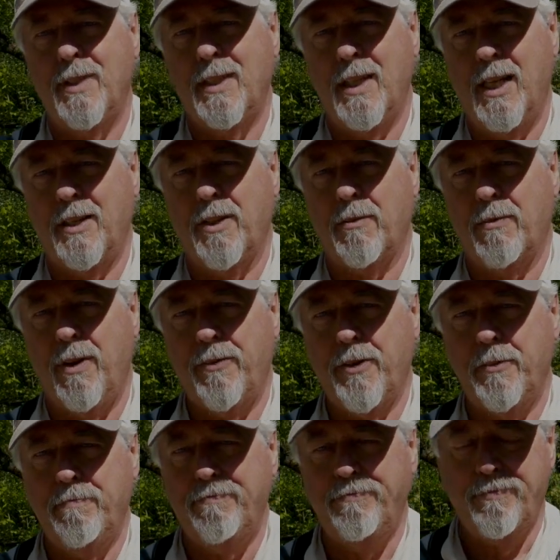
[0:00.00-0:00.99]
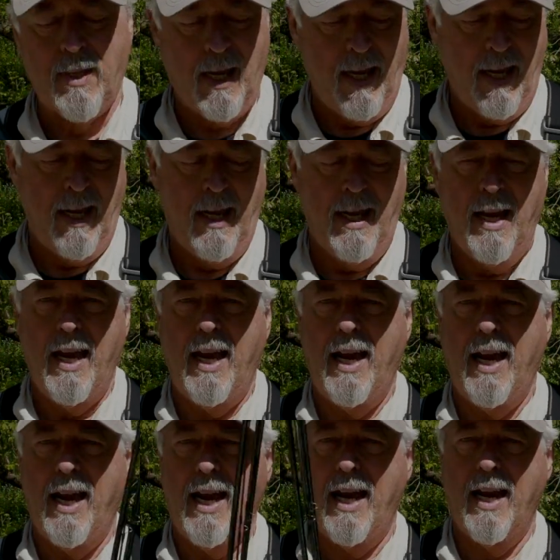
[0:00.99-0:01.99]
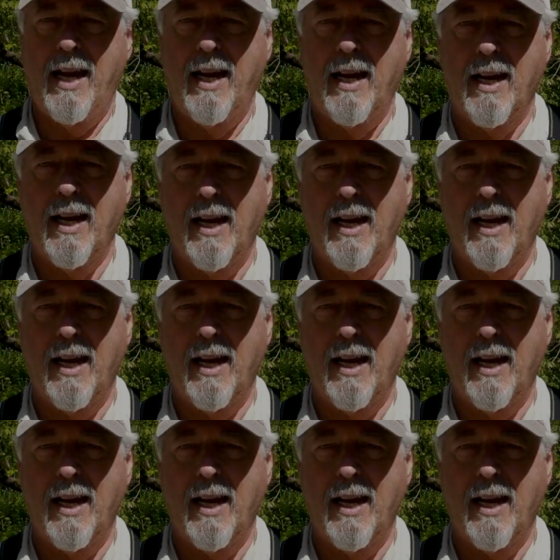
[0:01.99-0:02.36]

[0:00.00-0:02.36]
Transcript: at the river and